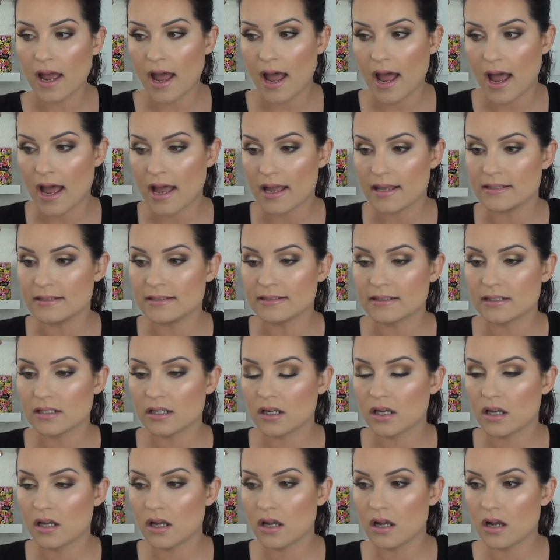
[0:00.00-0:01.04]
as
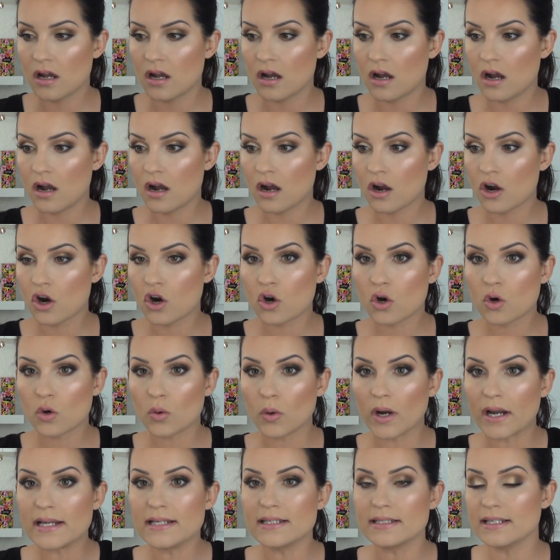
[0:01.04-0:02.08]

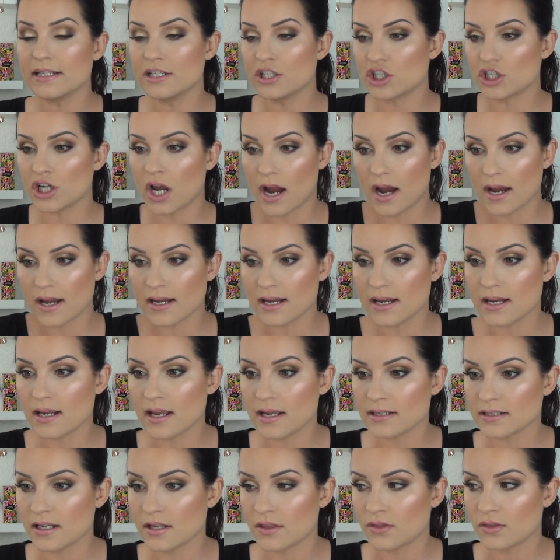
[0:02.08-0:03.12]
crazy shiny
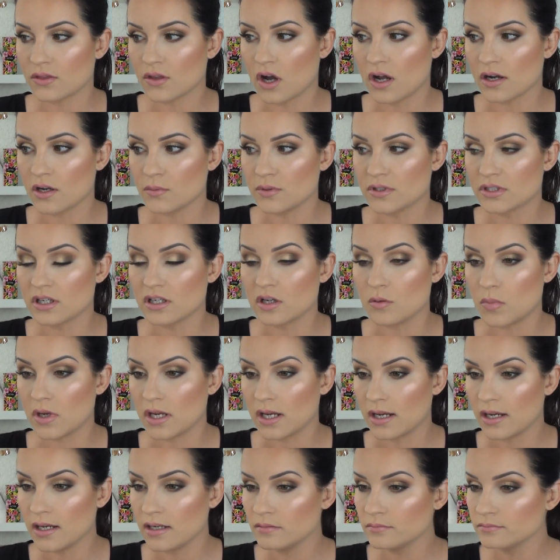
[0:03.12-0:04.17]
as I thought it was going to
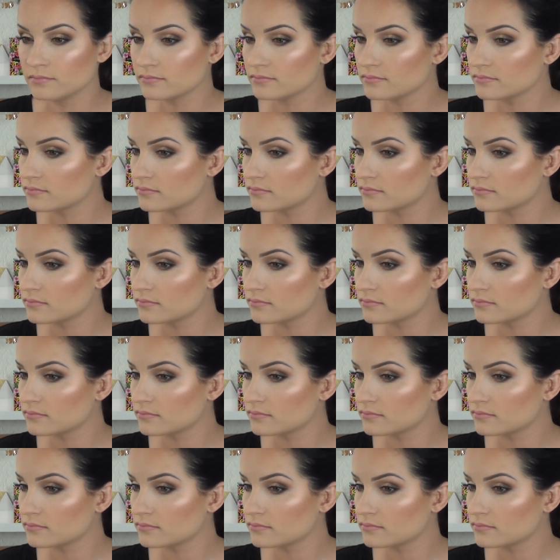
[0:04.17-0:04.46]
be.